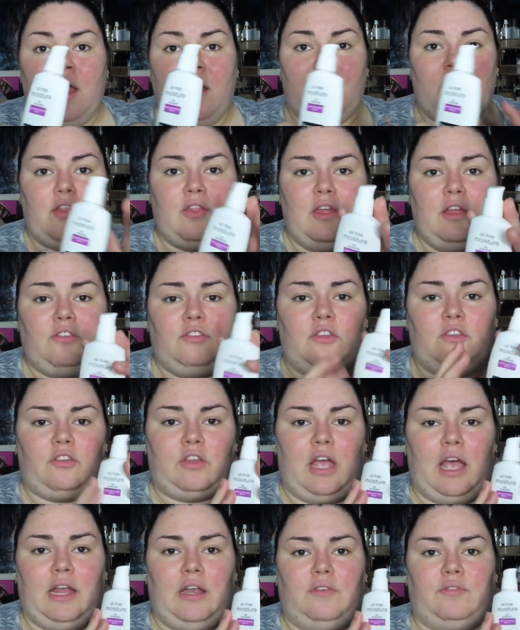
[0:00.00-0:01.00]
This is
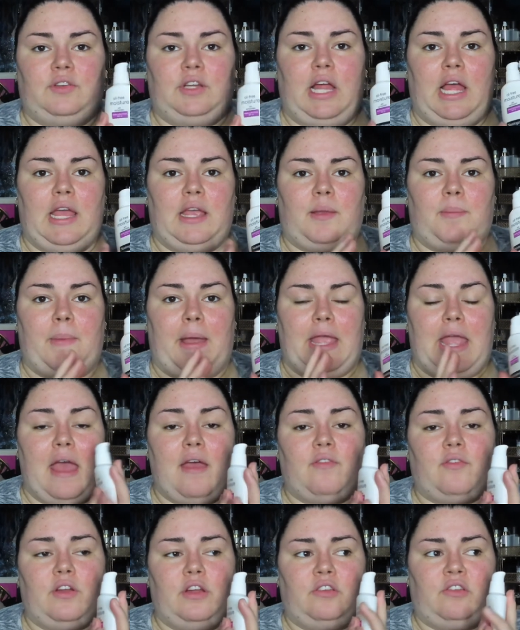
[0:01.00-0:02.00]
kind of like my
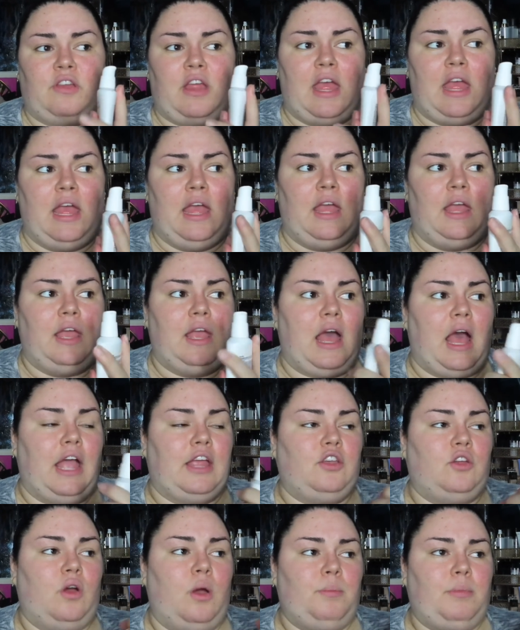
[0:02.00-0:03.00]
everyday,
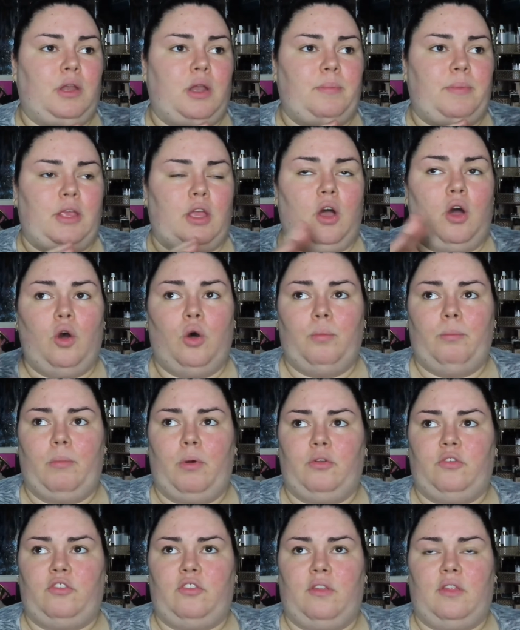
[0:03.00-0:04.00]
I know I'm going to be home
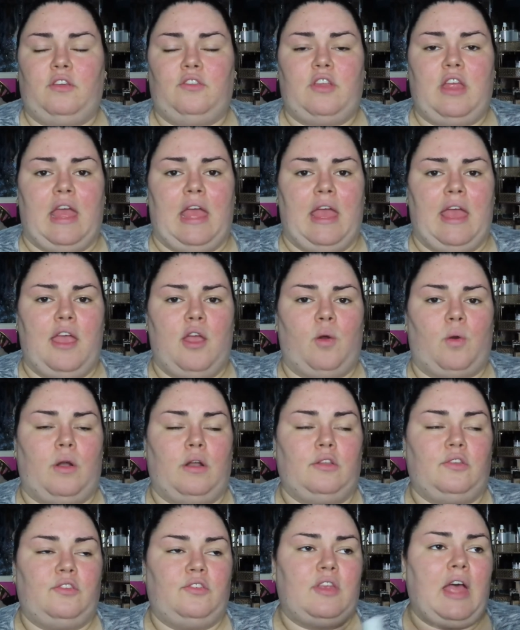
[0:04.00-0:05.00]
most of the day or
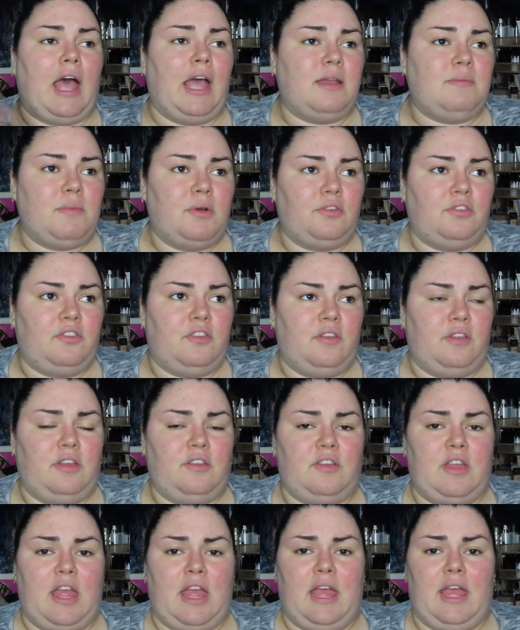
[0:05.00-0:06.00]
inside most of the
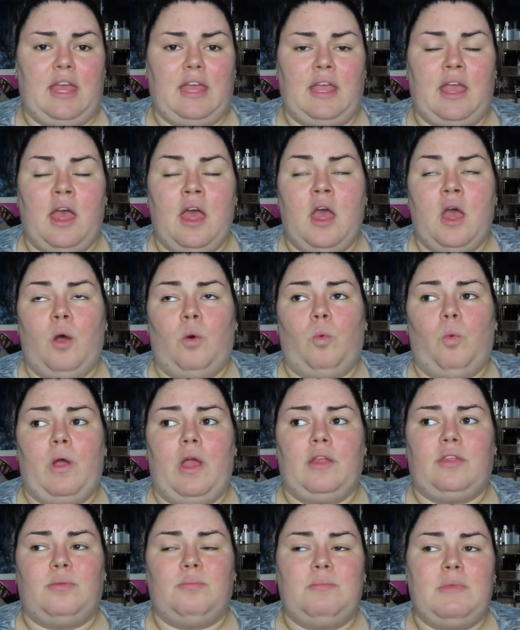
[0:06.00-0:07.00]
day
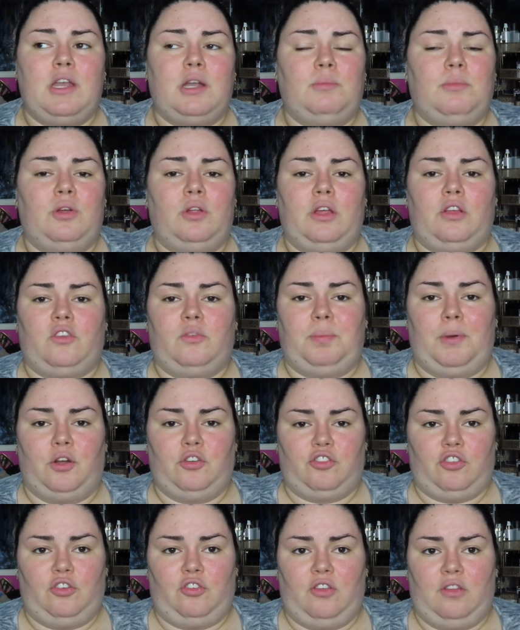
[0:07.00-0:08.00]
with minimal
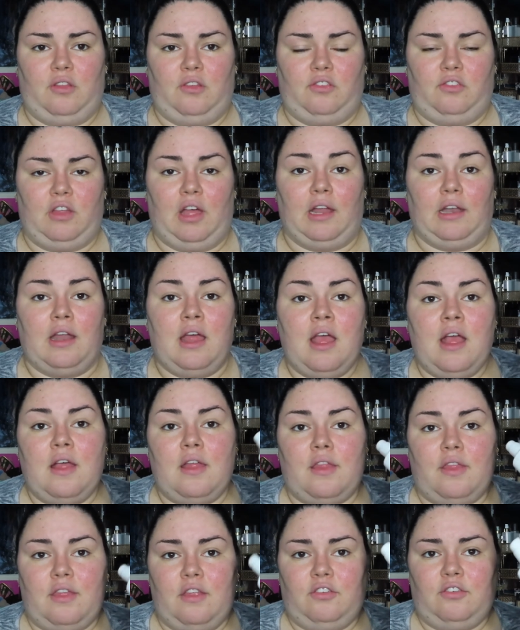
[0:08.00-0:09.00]
exposure to the sun.
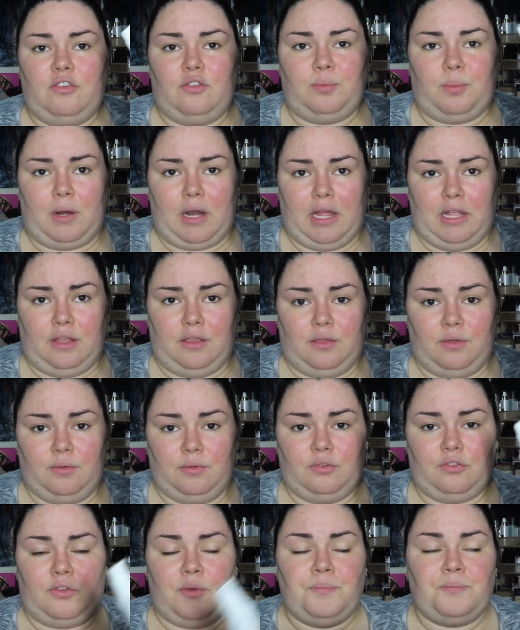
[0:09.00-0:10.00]
This is what I
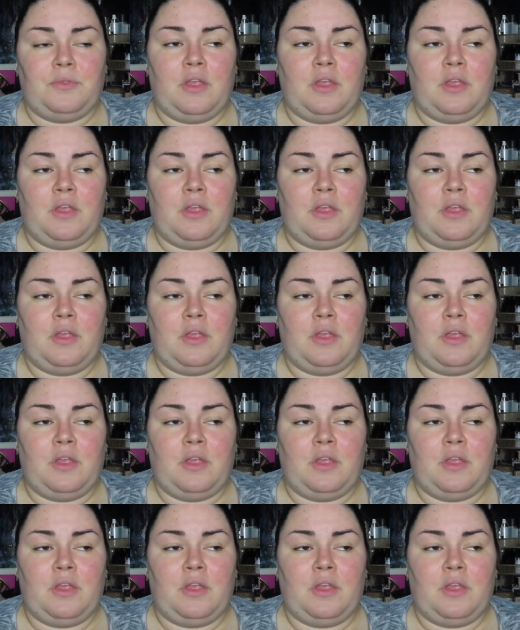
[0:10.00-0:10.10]
use.